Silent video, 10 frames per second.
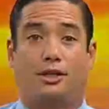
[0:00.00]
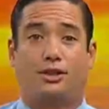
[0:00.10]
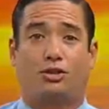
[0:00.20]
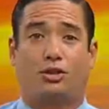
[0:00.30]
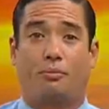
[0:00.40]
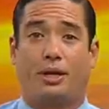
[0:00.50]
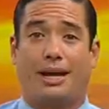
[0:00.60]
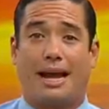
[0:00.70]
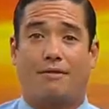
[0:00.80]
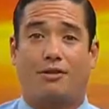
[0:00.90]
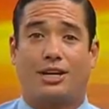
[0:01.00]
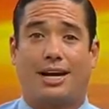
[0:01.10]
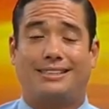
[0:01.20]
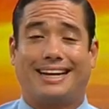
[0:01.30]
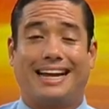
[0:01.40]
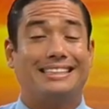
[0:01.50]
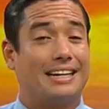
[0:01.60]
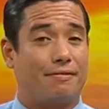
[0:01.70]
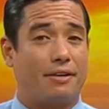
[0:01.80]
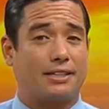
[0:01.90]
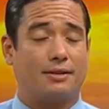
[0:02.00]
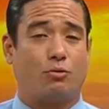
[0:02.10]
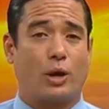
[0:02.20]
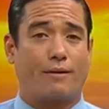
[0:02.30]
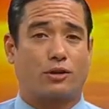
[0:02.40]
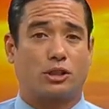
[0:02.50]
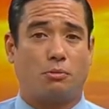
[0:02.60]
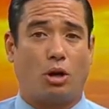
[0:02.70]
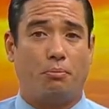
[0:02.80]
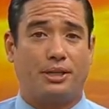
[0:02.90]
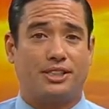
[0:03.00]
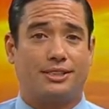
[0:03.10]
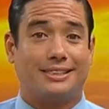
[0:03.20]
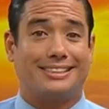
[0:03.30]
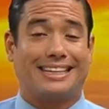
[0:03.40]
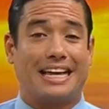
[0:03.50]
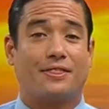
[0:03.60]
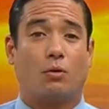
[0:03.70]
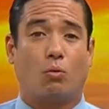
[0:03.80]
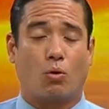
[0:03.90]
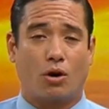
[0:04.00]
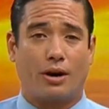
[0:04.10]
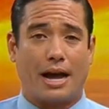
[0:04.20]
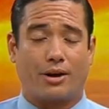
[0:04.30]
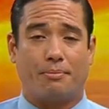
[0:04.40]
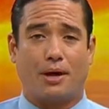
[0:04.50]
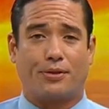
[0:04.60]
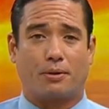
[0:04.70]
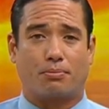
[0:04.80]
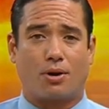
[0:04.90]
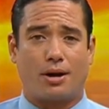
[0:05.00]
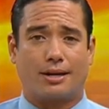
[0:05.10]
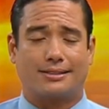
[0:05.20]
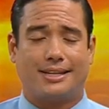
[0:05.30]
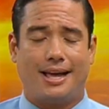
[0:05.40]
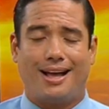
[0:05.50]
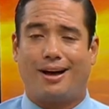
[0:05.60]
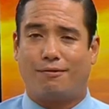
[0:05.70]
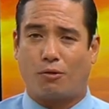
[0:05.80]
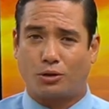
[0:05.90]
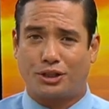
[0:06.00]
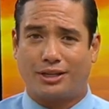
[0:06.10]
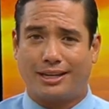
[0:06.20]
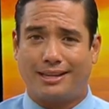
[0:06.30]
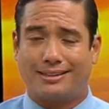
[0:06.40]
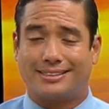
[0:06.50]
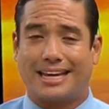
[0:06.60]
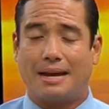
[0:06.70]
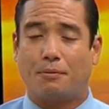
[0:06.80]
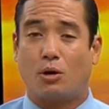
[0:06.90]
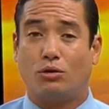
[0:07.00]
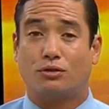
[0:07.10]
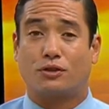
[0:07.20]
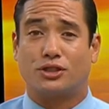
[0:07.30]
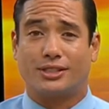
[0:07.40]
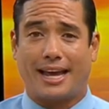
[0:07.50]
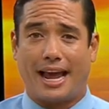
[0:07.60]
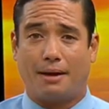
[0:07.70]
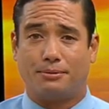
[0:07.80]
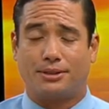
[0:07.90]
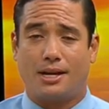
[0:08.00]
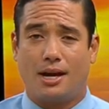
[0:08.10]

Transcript: Social media advertising is an effective way for small businesses to get the word out about their products. Unfortunately, the same goes for scams.